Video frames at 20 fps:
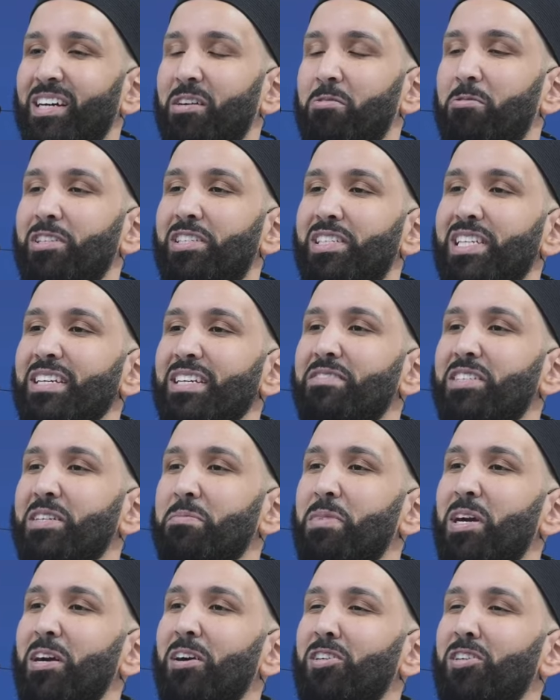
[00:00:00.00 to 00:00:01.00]
receives a
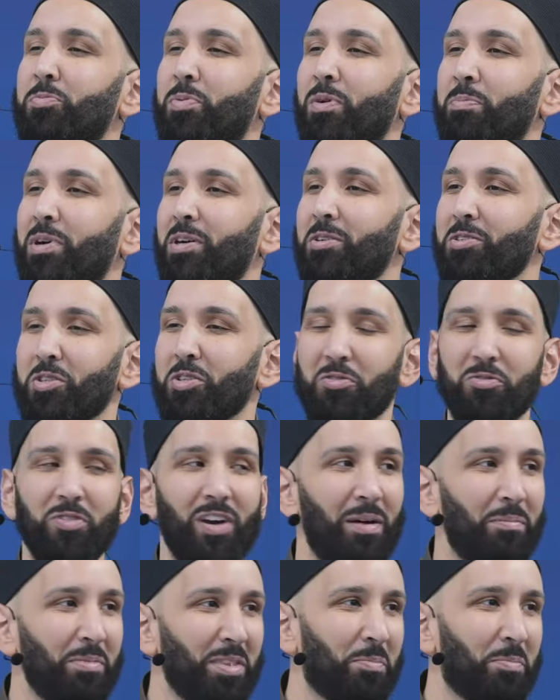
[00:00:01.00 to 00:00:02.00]
marriage proposal
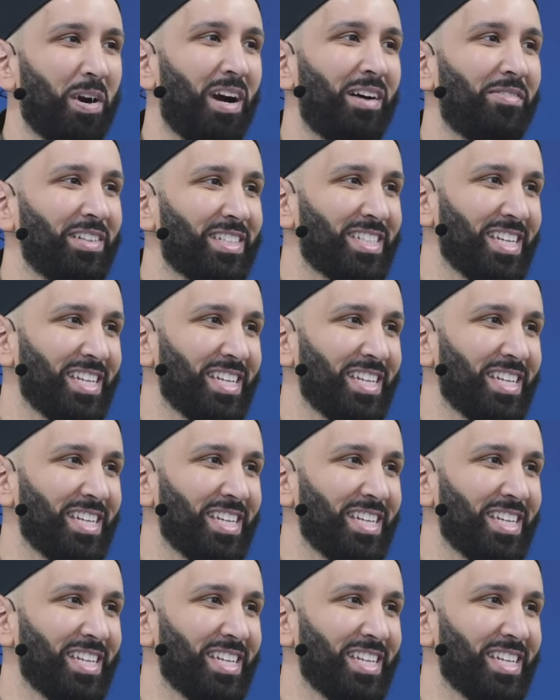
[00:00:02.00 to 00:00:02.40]
from the Prophet